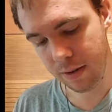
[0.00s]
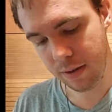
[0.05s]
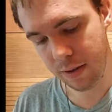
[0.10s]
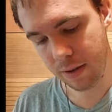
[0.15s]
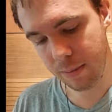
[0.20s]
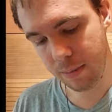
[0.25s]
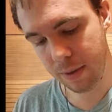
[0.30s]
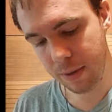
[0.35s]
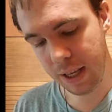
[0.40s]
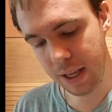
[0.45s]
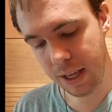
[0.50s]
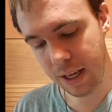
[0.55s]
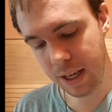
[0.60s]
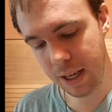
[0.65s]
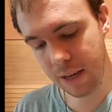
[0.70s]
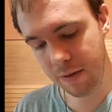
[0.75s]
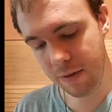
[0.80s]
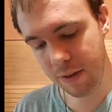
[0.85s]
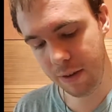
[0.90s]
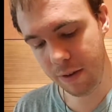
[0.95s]
But then,
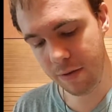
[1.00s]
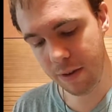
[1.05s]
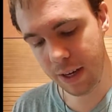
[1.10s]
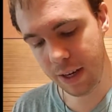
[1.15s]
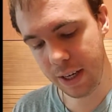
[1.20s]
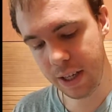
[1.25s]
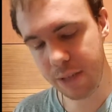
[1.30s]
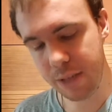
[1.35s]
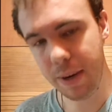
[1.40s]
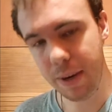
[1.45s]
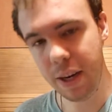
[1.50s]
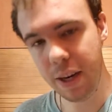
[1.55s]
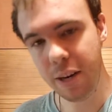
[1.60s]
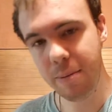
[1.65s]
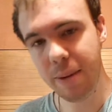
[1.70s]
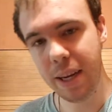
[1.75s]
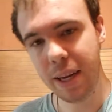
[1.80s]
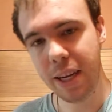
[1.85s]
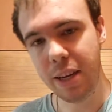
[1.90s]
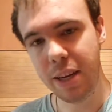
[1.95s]
if you find a spider
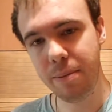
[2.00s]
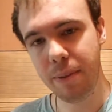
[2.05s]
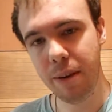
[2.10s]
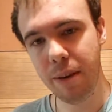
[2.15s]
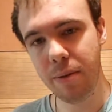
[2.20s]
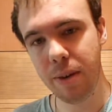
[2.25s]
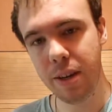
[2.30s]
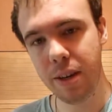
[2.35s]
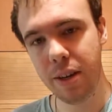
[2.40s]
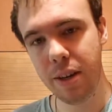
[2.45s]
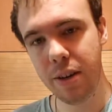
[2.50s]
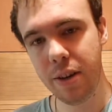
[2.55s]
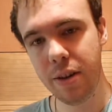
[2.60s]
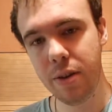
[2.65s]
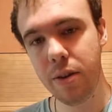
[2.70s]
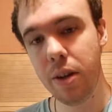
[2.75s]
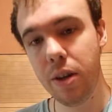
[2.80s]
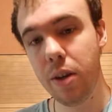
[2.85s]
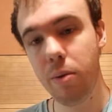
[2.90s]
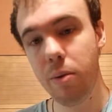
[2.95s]
mite, you might want to
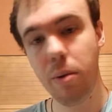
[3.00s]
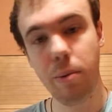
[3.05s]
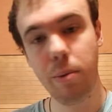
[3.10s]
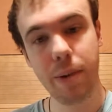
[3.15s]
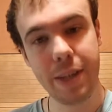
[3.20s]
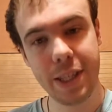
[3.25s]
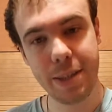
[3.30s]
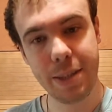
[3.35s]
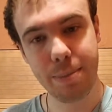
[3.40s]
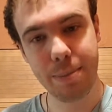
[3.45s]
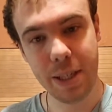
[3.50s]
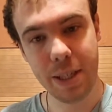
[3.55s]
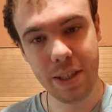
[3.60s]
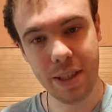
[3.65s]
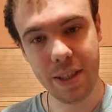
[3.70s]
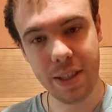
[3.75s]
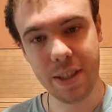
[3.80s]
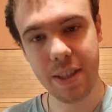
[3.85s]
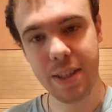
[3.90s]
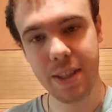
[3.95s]
know, well, what
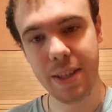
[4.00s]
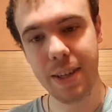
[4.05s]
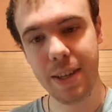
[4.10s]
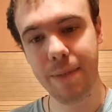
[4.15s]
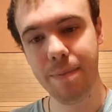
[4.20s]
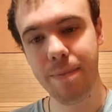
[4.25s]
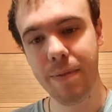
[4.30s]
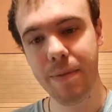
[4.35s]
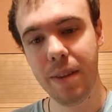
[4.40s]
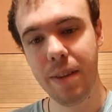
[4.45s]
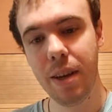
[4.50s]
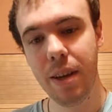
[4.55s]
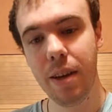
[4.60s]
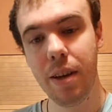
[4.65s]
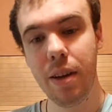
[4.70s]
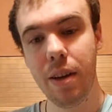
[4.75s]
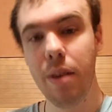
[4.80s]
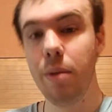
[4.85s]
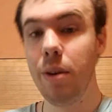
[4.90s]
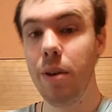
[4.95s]
species is it?
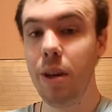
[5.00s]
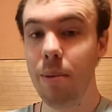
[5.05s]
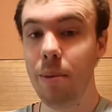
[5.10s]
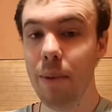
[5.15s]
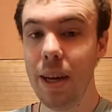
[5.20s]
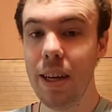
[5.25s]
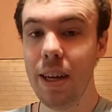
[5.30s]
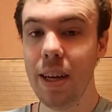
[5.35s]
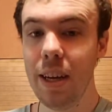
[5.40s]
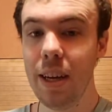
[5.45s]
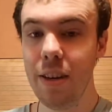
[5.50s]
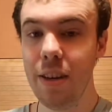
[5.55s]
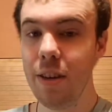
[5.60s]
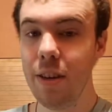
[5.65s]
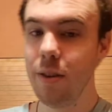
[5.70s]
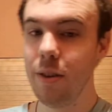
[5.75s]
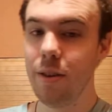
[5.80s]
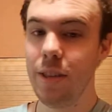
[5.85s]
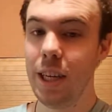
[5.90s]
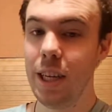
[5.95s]
Well, you might not
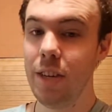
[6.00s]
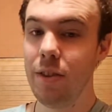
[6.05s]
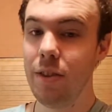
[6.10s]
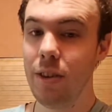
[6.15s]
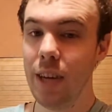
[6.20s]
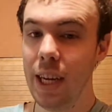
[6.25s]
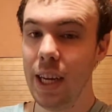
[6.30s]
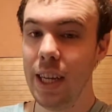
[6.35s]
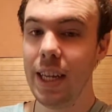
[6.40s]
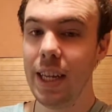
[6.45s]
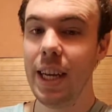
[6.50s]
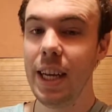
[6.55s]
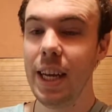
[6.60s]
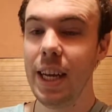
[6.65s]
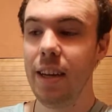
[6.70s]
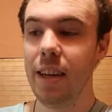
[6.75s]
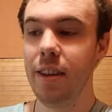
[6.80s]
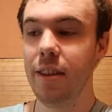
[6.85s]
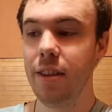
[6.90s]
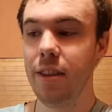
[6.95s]
know.
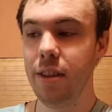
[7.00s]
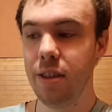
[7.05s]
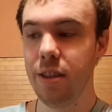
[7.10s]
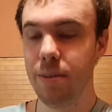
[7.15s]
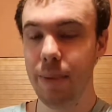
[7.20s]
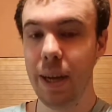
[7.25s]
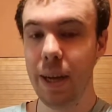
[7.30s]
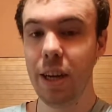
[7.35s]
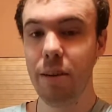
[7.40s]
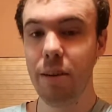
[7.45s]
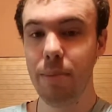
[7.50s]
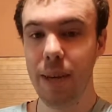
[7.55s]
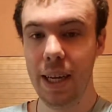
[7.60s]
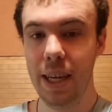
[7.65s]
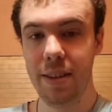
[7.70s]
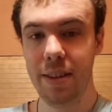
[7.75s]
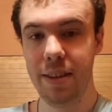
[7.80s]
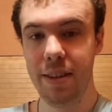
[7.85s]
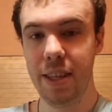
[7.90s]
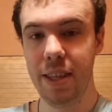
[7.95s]
Tetranychidae, the spider
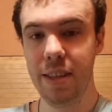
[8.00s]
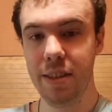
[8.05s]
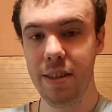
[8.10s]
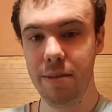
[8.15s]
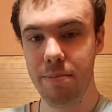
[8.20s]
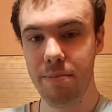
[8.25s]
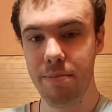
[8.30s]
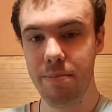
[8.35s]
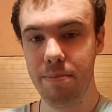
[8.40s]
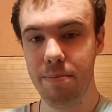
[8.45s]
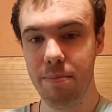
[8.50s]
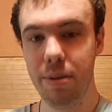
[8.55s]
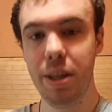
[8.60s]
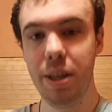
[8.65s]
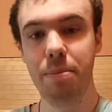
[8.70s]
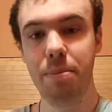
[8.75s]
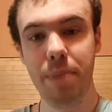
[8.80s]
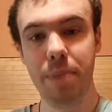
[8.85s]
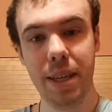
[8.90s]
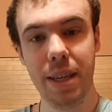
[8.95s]
mites, is a
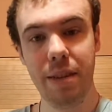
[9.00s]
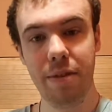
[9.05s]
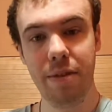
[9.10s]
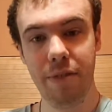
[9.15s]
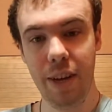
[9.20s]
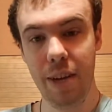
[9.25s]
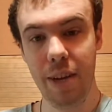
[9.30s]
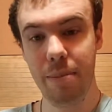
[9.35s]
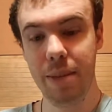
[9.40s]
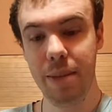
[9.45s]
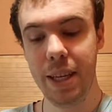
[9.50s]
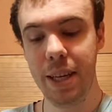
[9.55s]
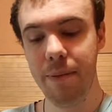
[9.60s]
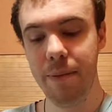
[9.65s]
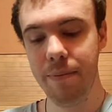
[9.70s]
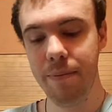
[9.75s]
pretty big family,